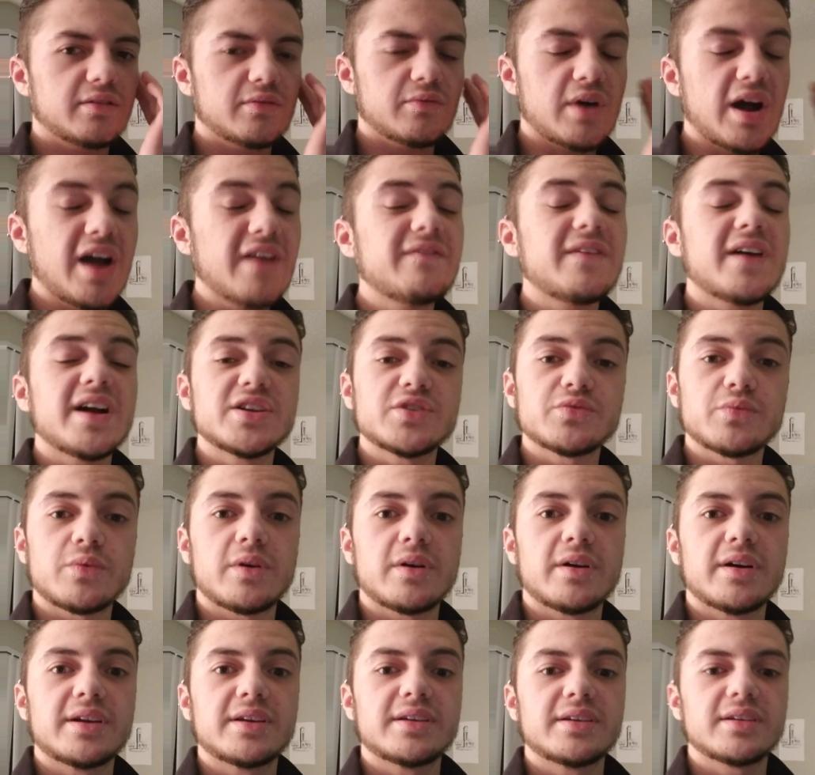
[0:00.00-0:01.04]
I find
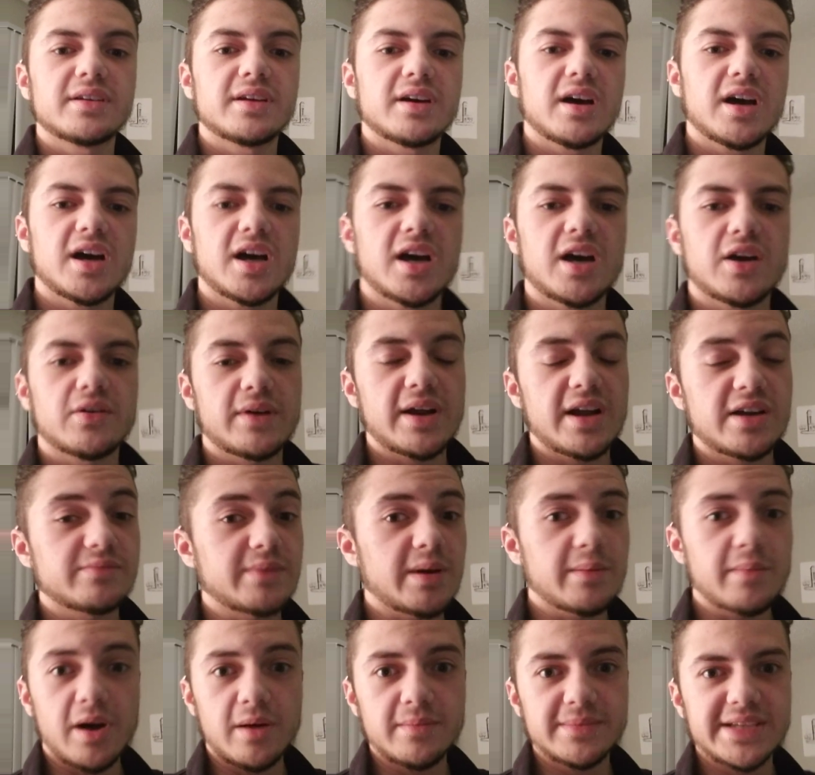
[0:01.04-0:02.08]
one around my
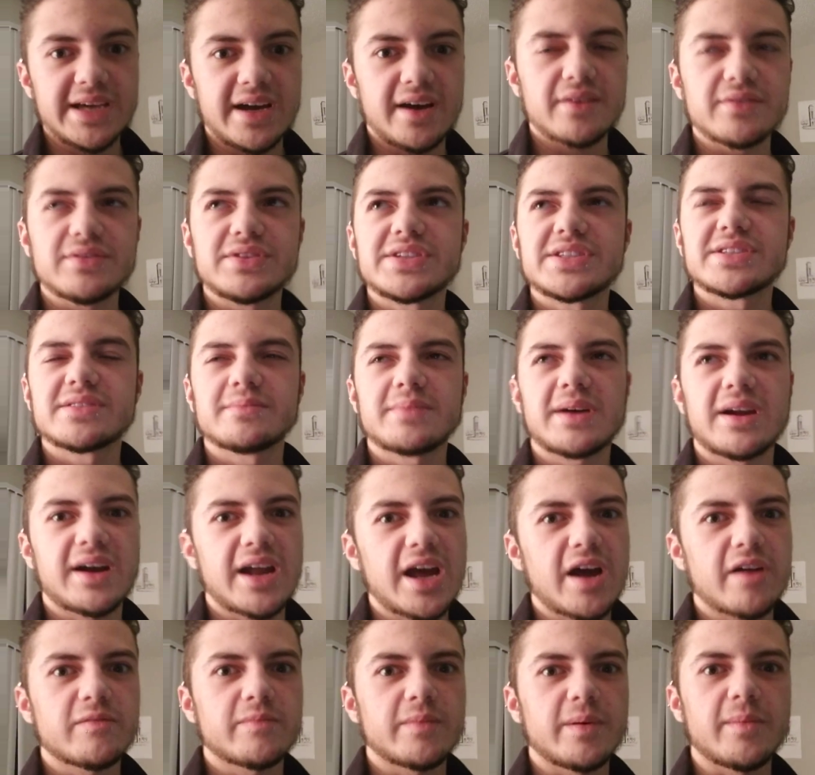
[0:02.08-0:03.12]
mom's house, about an
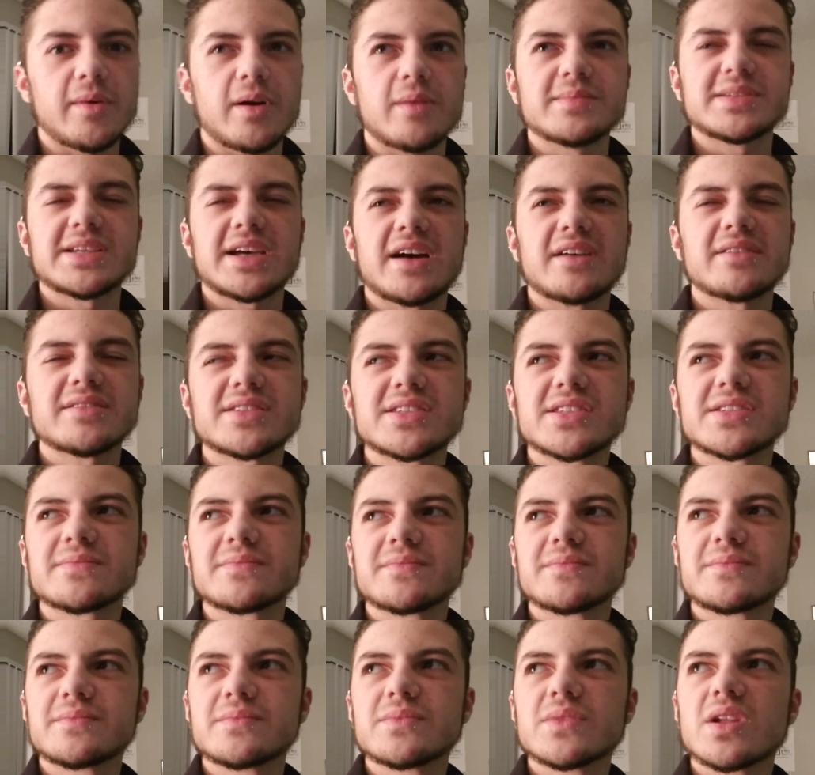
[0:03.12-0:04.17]
hour from my mom's house.
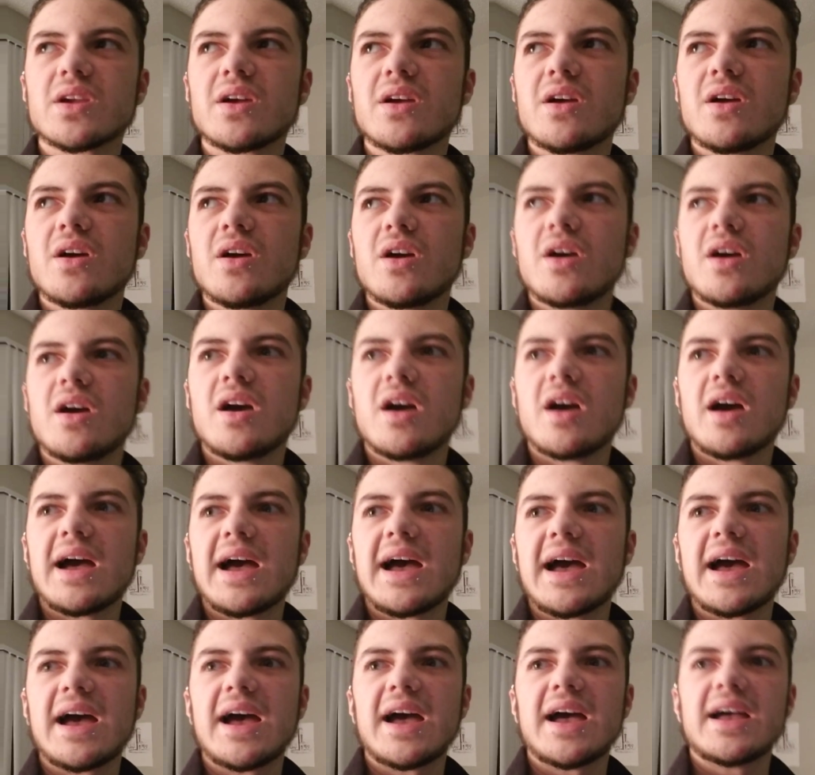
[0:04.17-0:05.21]

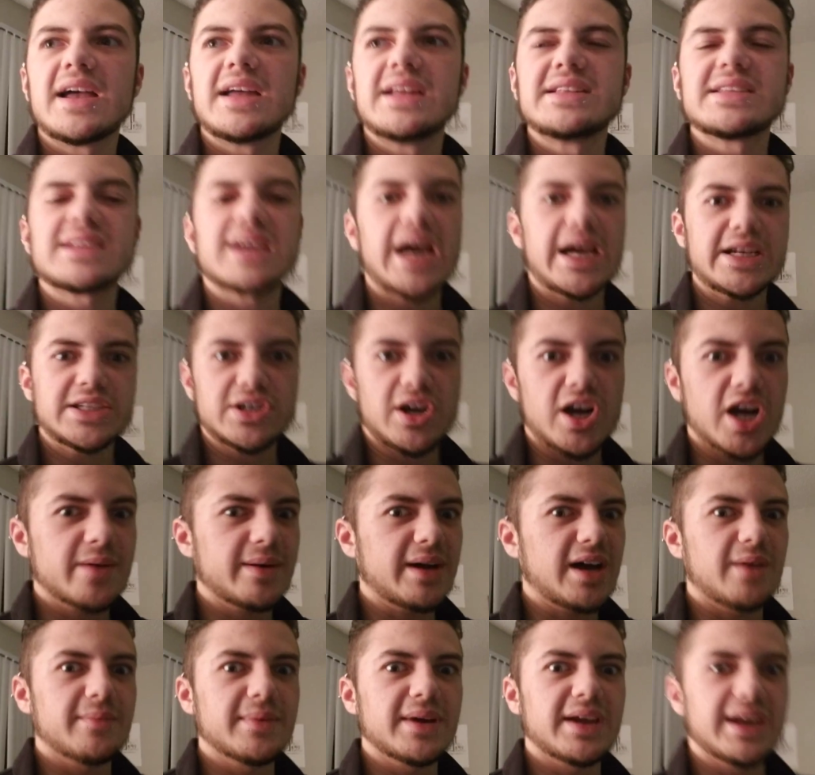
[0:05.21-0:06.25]
And I talk about
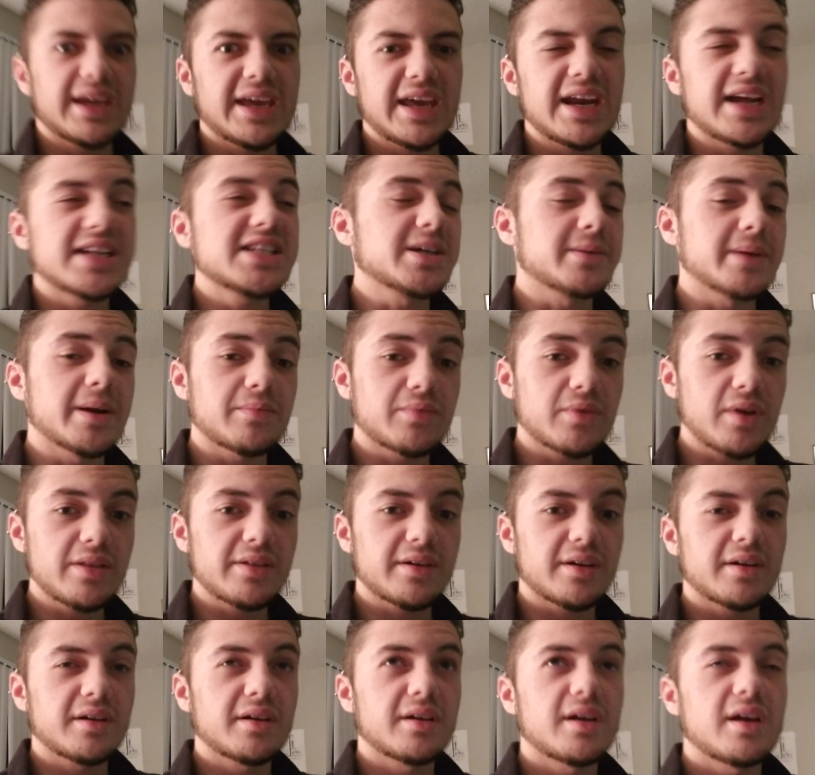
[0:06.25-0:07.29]
how I'm going to get it. I tell my
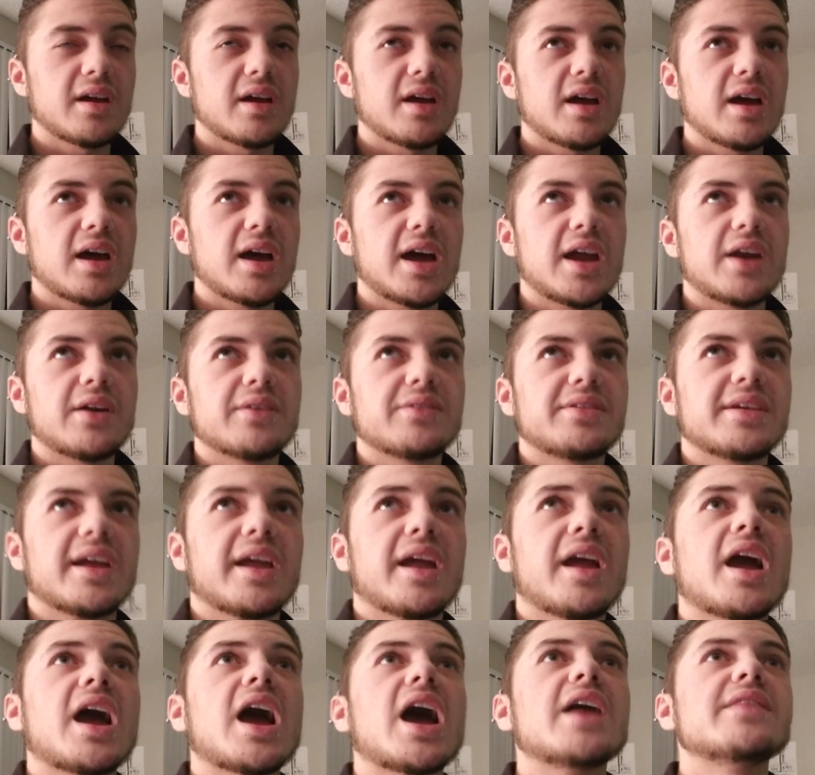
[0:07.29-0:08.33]
brother and
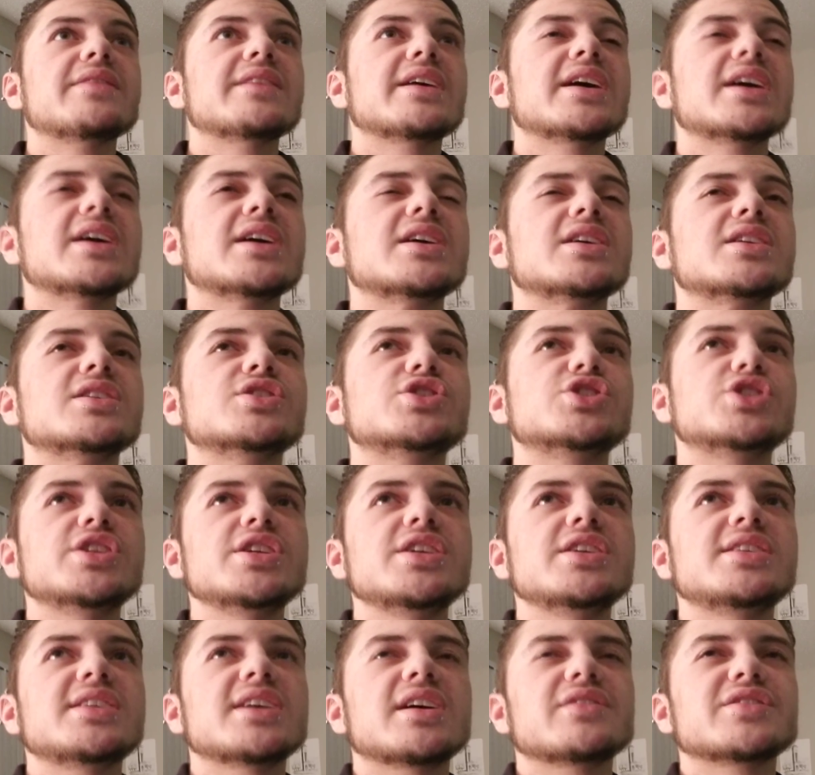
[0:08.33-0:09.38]
everything. And then
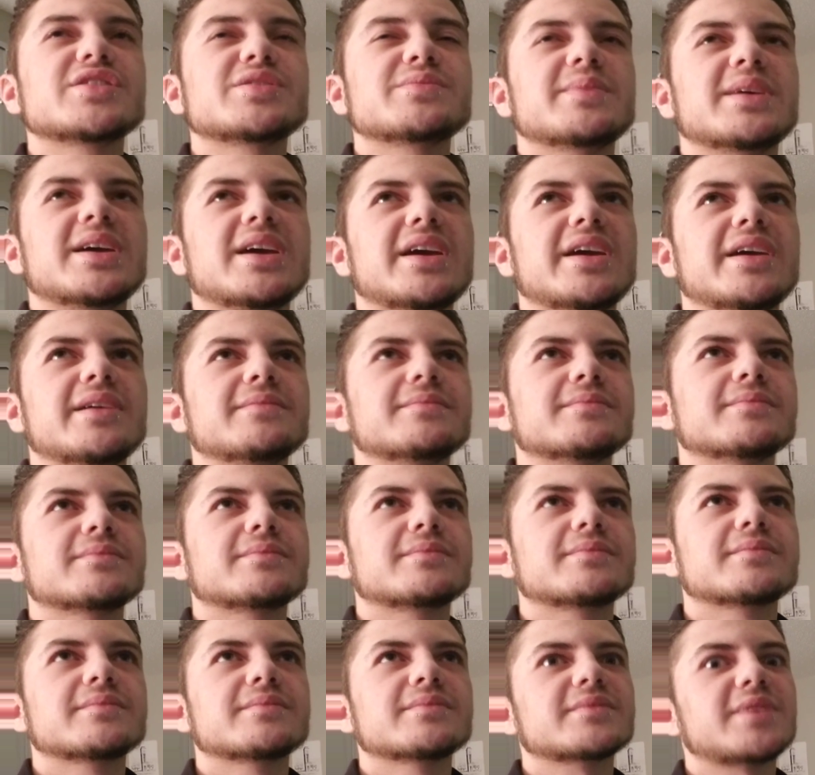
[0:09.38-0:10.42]
she tells me,
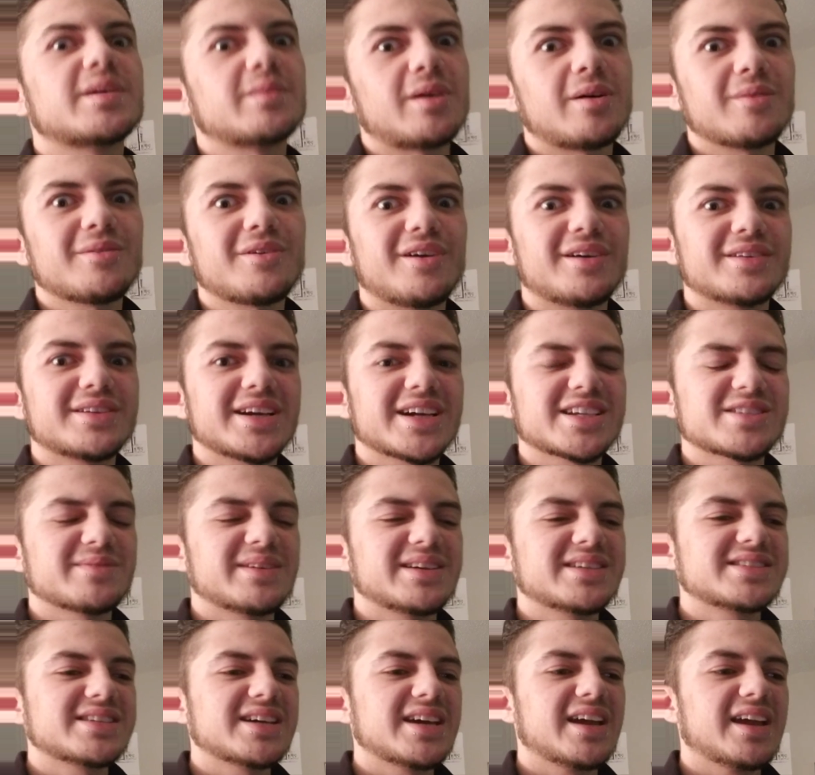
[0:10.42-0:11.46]
my mom contacts me
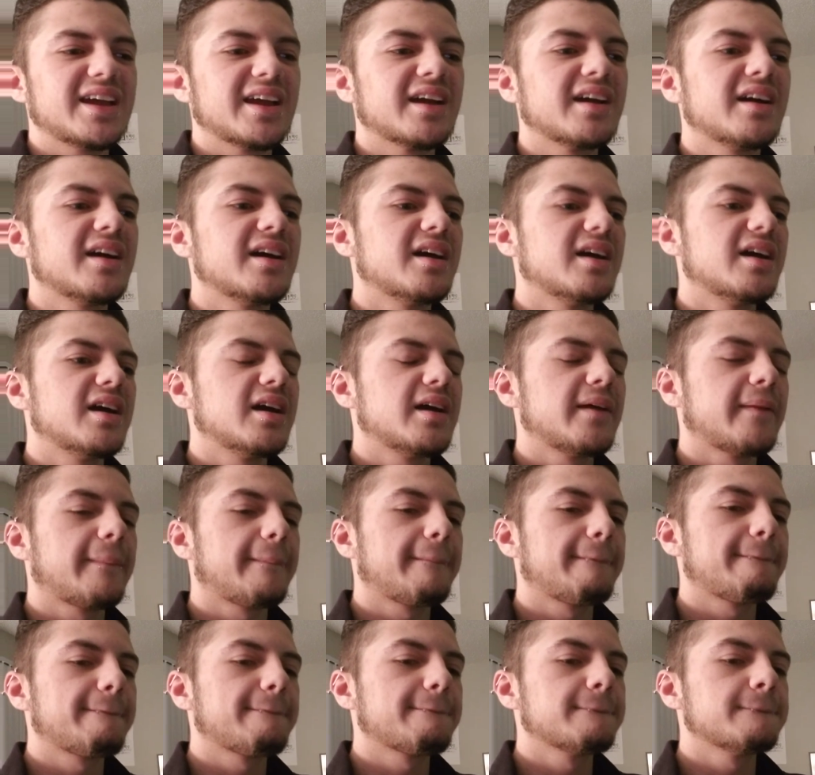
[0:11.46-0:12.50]
saying,
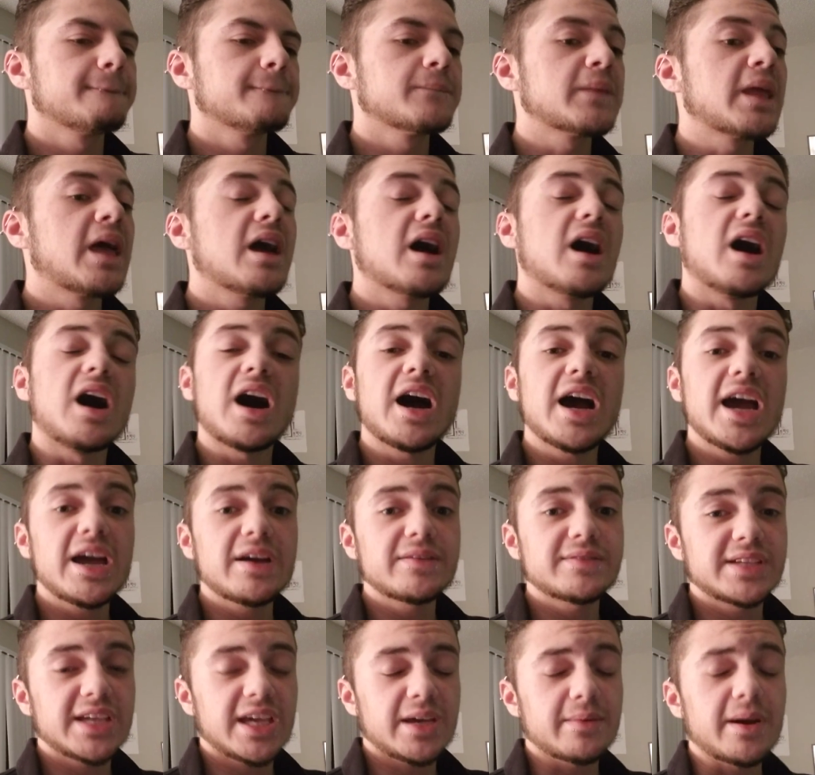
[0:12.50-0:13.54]
I
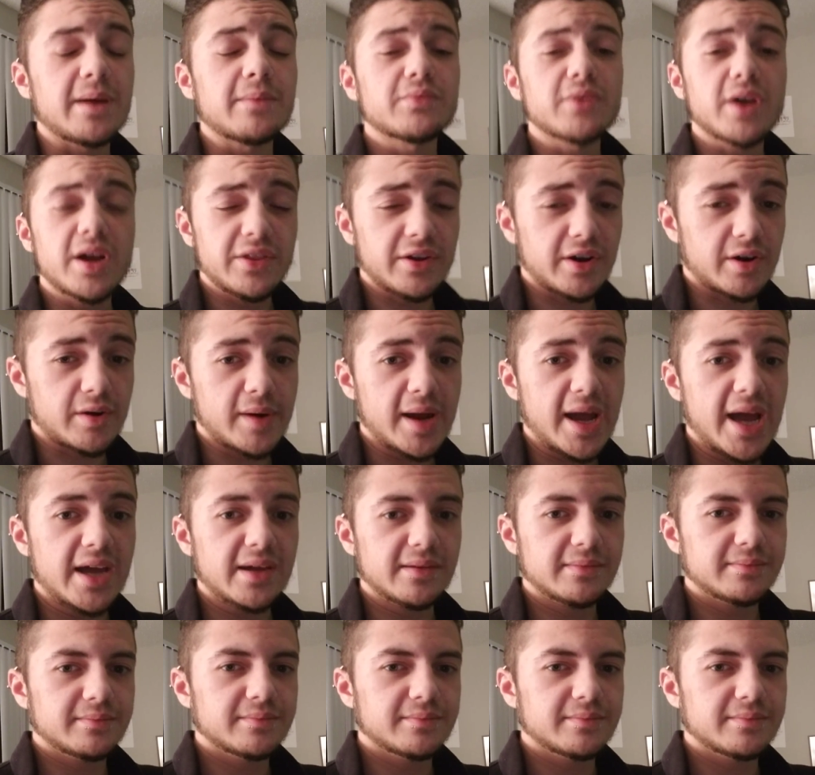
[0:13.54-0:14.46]
have to get my brother a rat.